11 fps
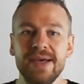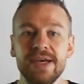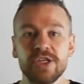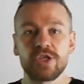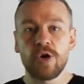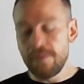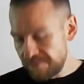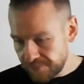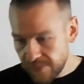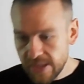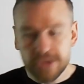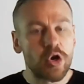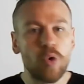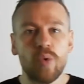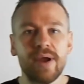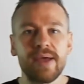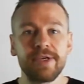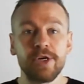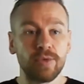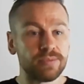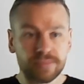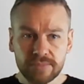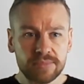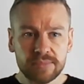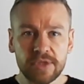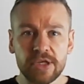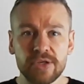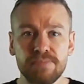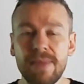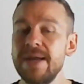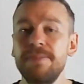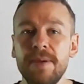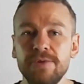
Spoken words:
So don't worry, many people